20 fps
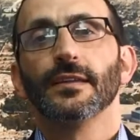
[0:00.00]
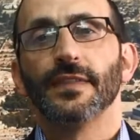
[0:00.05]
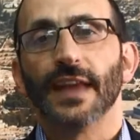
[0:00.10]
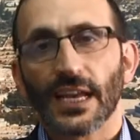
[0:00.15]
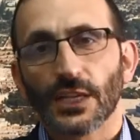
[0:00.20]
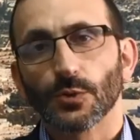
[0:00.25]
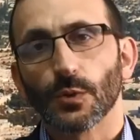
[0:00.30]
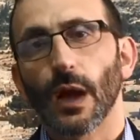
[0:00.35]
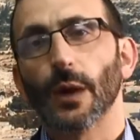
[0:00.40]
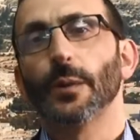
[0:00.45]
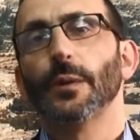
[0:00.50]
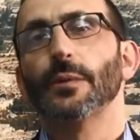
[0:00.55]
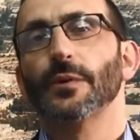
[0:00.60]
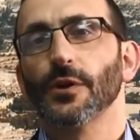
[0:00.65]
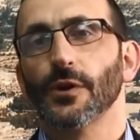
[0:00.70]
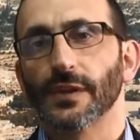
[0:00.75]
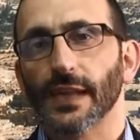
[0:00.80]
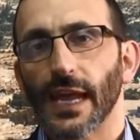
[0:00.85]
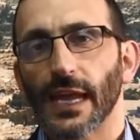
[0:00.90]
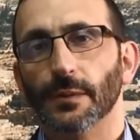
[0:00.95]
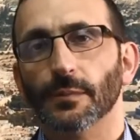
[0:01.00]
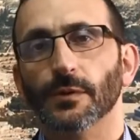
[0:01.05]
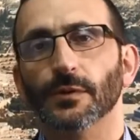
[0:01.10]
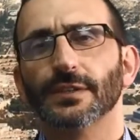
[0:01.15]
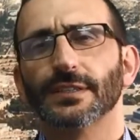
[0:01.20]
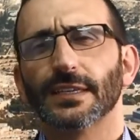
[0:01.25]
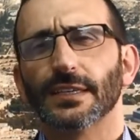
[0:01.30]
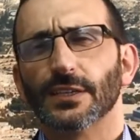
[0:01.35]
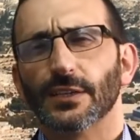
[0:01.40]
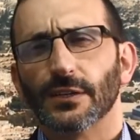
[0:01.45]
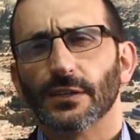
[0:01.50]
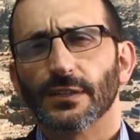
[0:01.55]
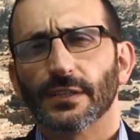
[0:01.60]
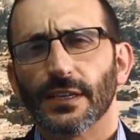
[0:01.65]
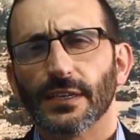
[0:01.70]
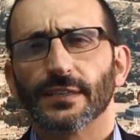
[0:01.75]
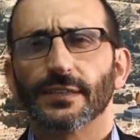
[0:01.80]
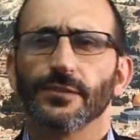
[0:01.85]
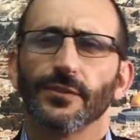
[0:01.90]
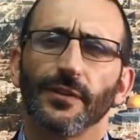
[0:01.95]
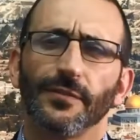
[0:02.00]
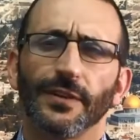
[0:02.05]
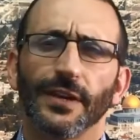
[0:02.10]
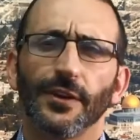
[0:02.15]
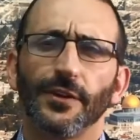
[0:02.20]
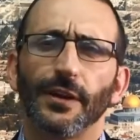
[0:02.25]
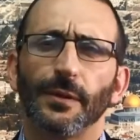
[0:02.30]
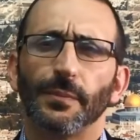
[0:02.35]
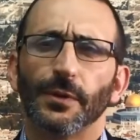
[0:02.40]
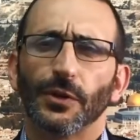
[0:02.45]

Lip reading: That's why we were not able, says Rav Neria,